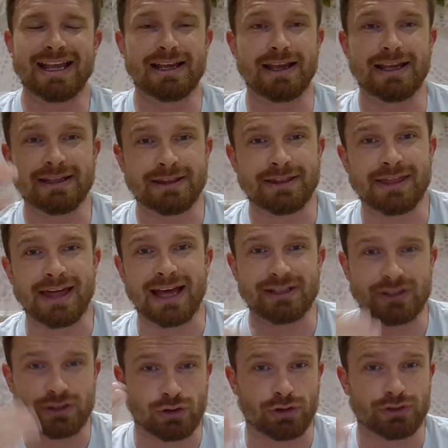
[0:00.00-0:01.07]

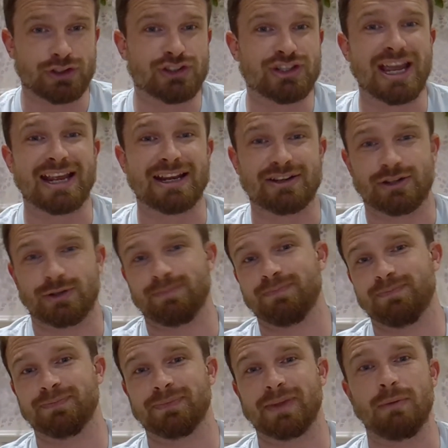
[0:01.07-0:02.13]
That's got to change,
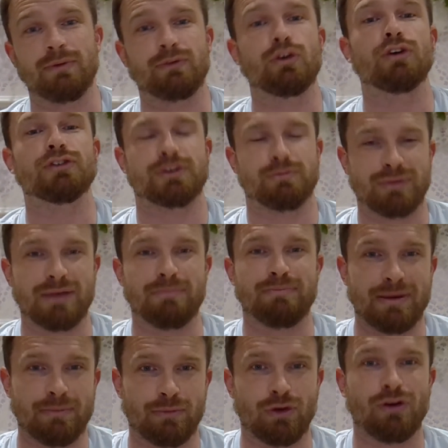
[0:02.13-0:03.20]
and we've got to be a
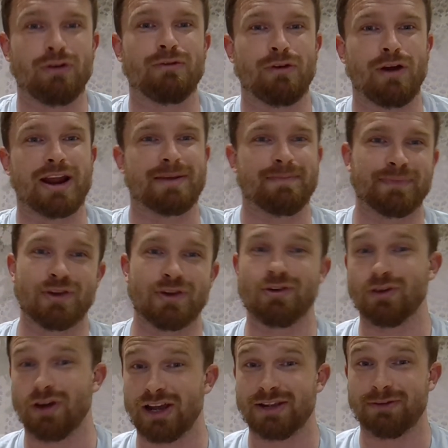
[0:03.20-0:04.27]
bit more right.
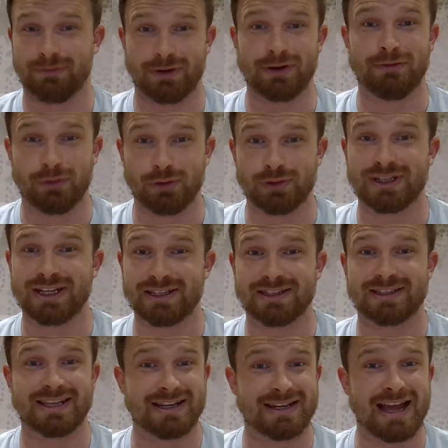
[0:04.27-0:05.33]
Unai, 3 or 4
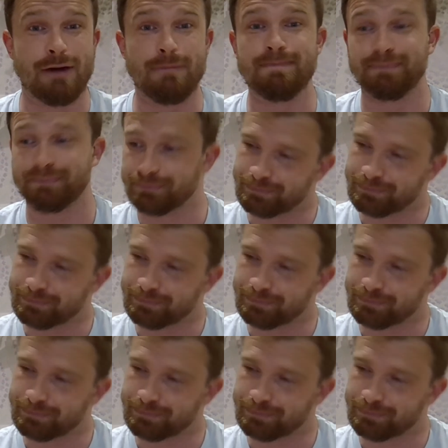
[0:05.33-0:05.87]
seasons in now,